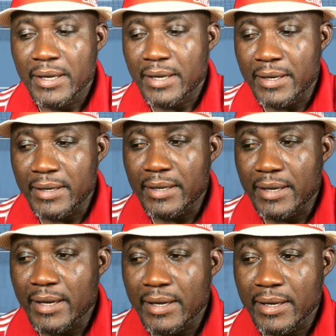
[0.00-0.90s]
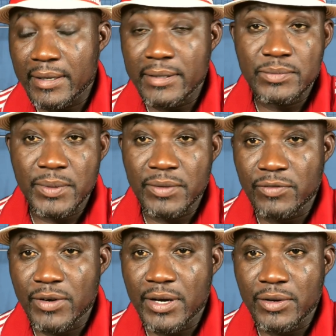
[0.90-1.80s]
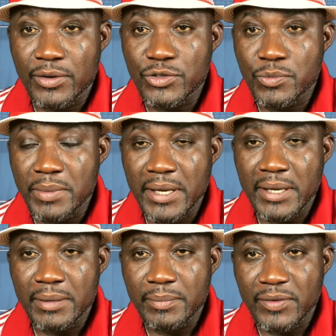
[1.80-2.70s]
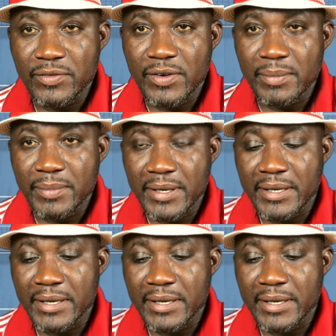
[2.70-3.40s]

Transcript: and it's been very good to me and my family,